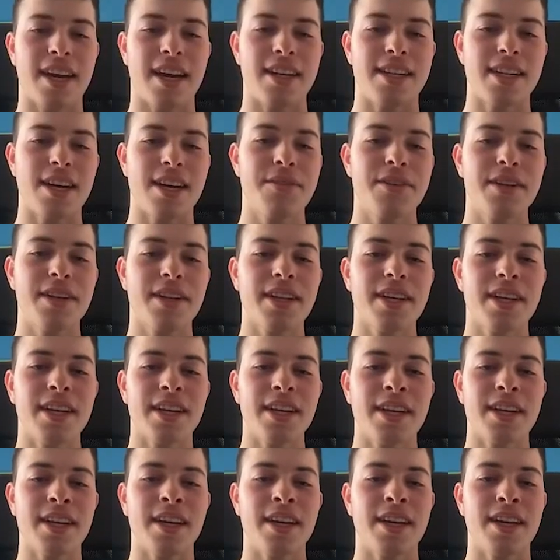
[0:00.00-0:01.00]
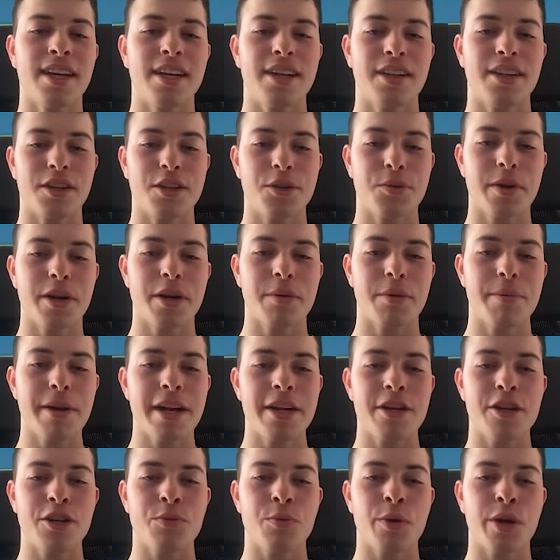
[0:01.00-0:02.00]
definitely. Your Twitter
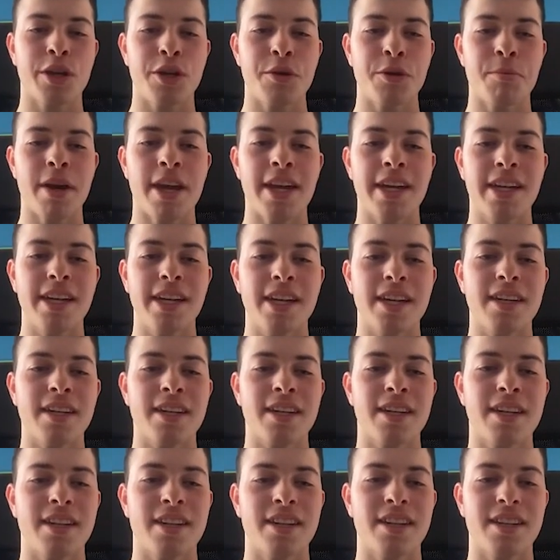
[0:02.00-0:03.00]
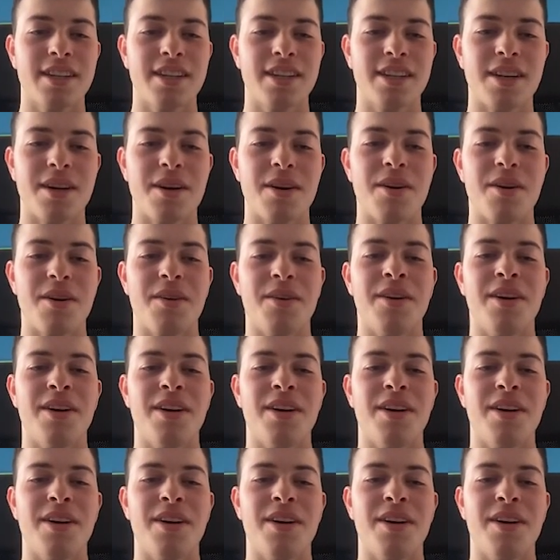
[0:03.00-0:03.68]
page is what you make it. So,